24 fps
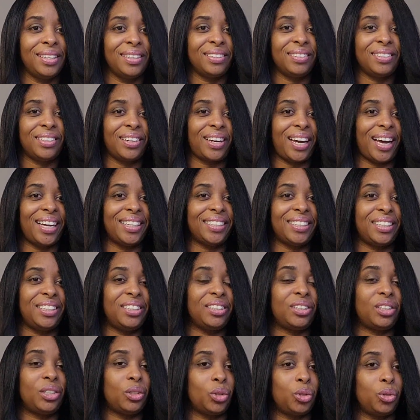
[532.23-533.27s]
So guys,
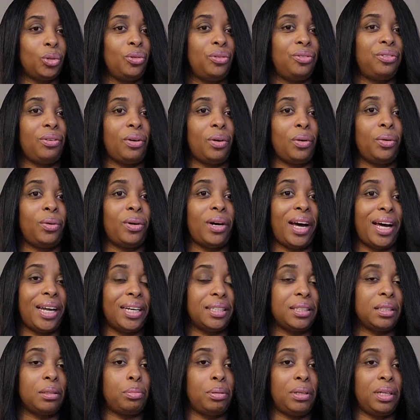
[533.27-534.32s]
here's the truthful,
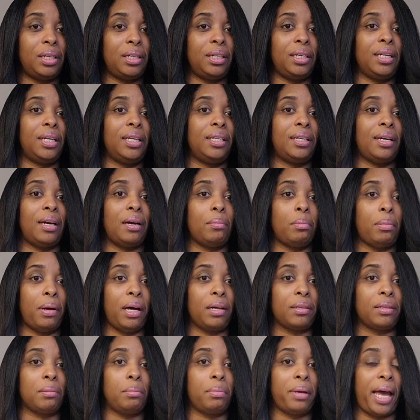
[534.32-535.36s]
honest opinion
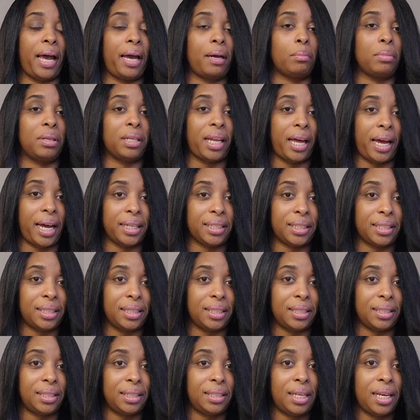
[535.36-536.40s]
about the black
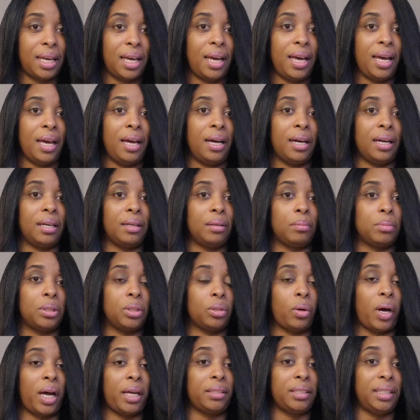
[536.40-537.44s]
molasses. So
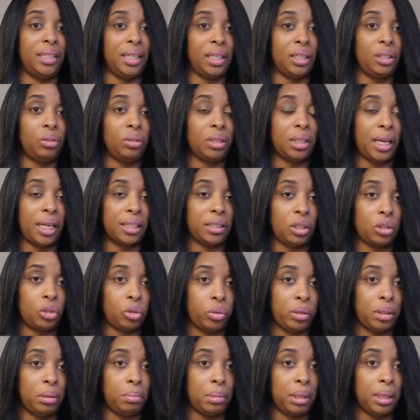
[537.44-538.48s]
I did use it as a
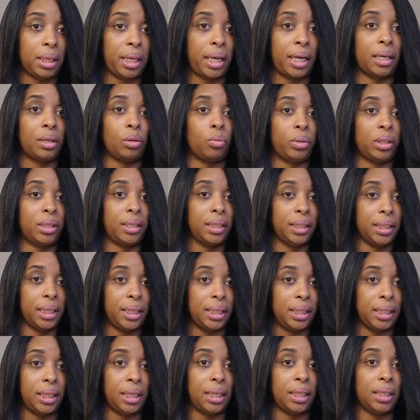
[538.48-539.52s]
treatment, like with the
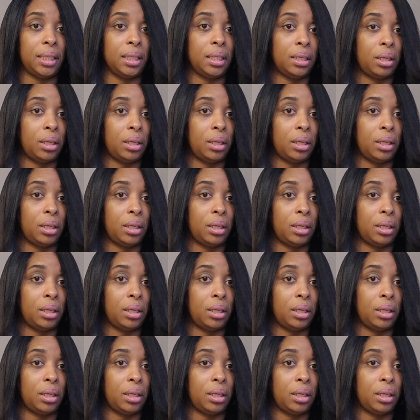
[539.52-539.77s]
honey and the